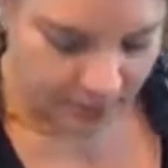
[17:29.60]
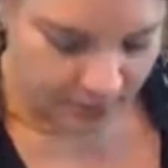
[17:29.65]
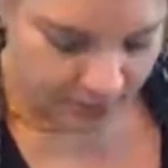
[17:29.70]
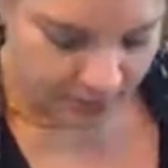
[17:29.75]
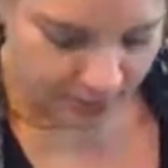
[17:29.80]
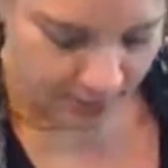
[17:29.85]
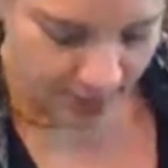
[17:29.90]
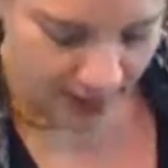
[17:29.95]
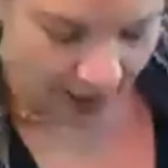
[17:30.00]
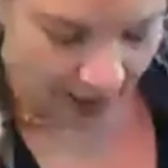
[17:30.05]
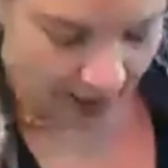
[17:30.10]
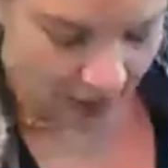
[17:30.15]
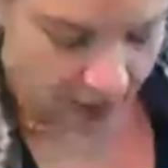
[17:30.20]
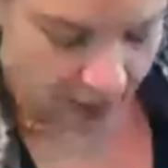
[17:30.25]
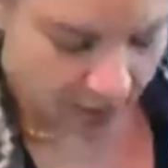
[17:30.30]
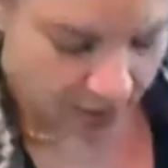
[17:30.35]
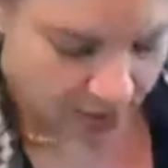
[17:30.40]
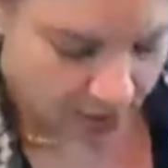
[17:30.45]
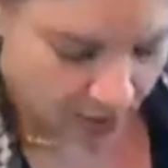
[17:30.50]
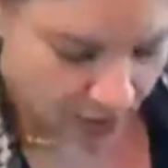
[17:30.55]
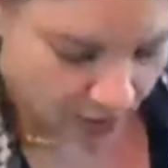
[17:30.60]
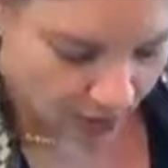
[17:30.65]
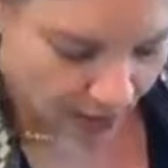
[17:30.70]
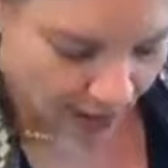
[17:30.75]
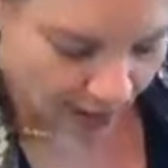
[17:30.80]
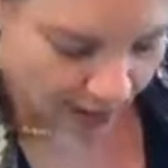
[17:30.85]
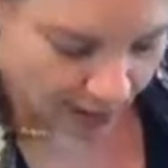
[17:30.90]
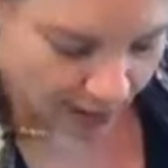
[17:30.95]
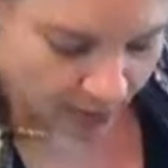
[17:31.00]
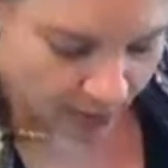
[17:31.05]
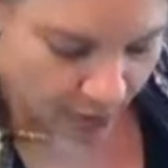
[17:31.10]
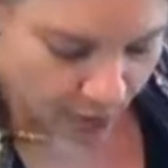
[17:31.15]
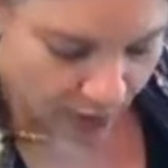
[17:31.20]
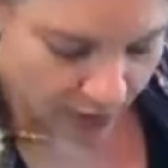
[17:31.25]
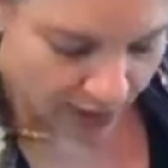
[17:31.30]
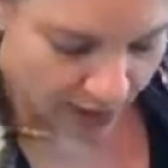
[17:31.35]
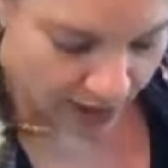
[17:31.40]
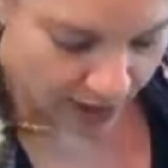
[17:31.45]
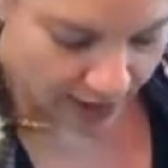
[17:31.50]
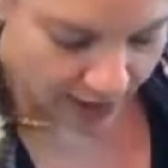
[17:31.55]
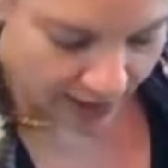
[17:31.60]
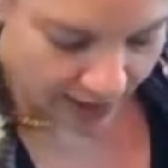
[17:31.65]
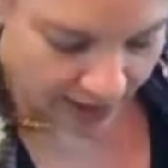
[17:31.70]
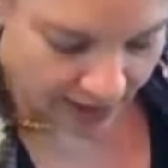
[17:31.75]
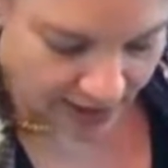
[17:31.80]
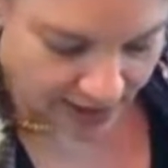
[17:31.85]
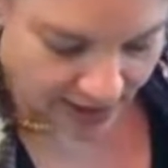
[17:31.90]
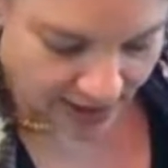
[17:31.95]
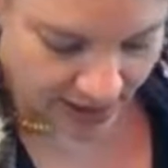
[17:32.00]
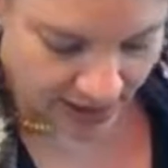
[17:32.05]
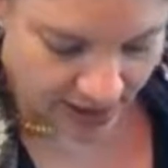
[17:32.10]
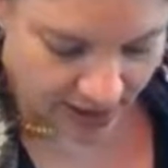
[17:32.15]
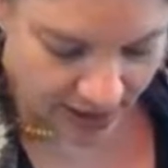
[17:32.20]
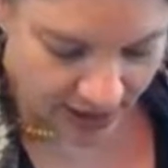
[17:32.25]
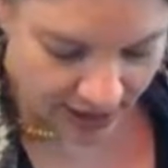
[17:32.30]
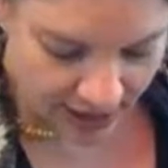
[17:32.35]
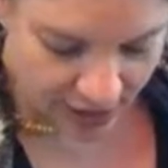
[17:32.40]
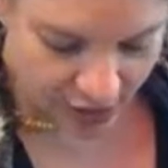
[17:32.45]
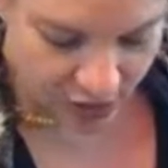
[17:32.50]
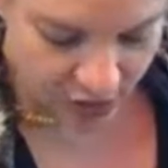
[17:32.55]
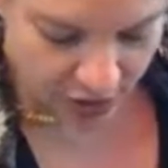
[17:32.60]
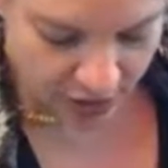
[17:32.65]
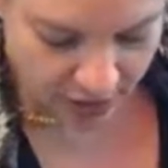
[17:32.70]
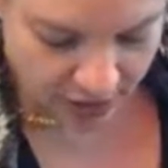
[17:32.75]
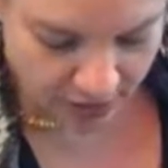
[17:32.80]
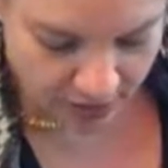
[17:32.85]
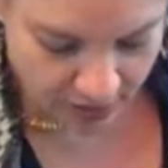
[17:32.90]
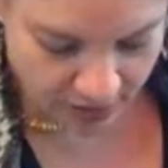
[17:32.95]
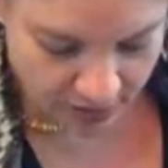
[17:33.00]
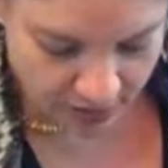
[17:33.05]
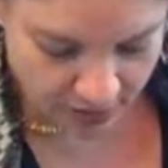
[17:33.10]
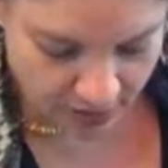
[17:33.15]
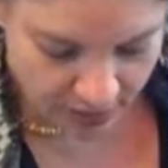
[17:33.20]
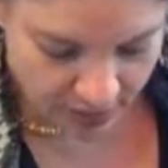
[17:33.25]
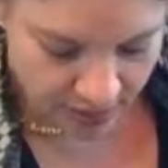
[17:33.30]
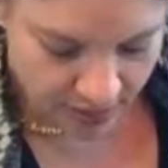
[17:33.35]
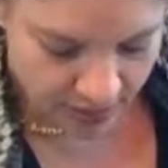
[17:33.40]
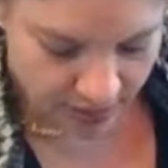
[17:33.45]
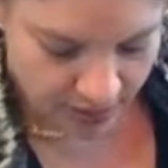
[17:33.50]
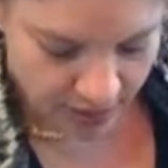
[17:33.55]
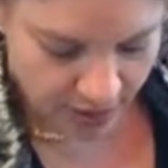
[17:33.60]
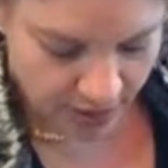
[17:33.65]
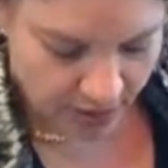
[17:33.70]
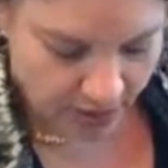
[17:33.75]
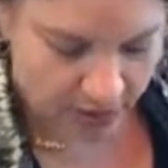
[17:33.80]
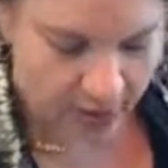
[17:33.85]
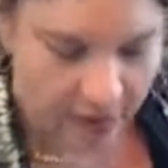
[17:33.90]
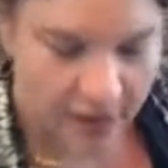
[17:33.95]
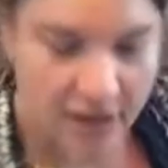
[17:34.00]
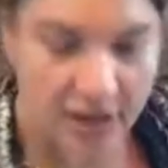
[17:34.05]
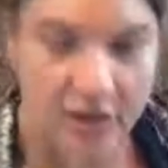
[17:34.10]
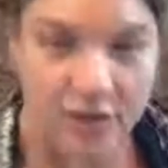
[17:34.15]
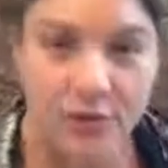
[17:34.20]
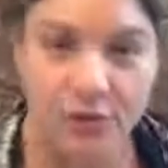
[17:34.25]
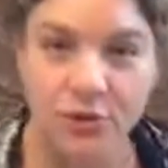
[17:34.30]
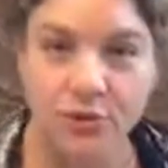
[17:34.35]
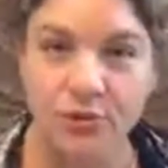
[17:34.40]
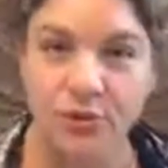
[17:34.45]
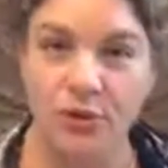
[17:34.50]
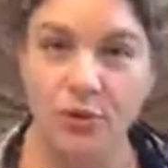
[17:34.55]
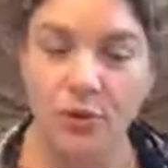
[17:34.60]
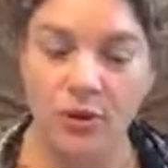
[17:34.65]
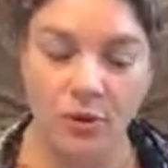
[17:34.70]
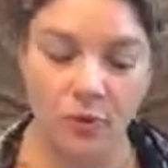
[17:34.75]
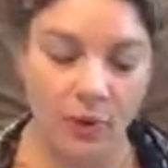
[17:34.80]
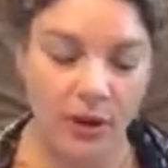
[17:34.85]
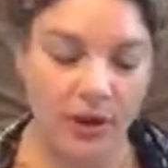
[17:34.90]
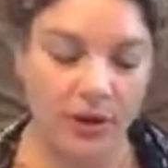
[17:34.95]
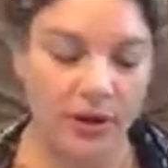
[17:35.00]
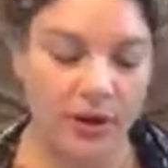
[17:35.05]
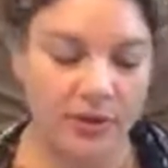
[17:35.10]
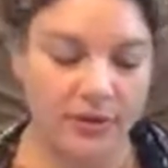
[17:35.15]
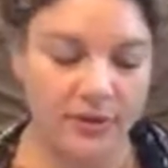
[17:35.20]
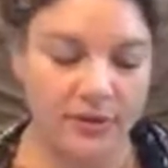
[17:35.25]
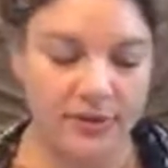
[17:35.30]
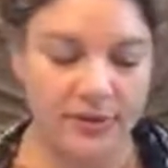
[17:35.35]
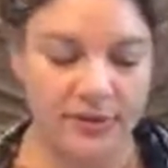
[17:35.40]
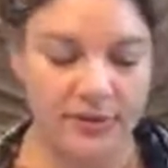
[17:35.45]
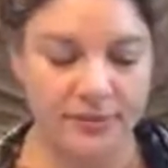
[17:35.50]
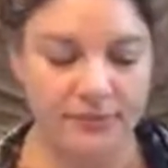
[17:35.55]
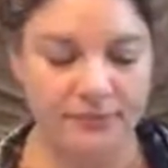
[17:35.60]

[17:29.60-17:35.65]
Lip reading: Now let's go ahead and bring that intention into your awareness.